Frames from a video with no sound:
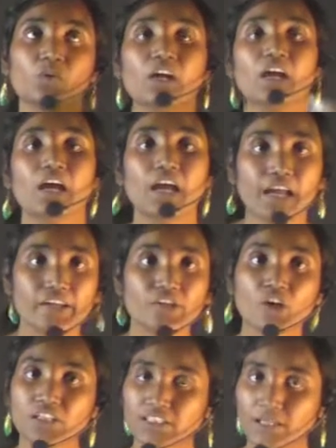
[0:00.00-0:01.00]
and you are
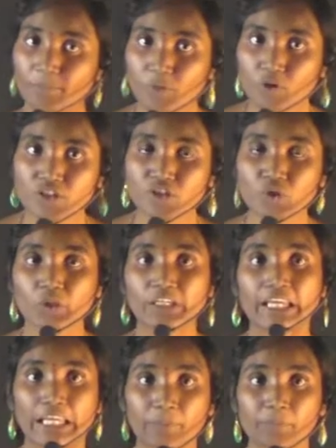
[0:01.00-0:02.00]
supposed to keep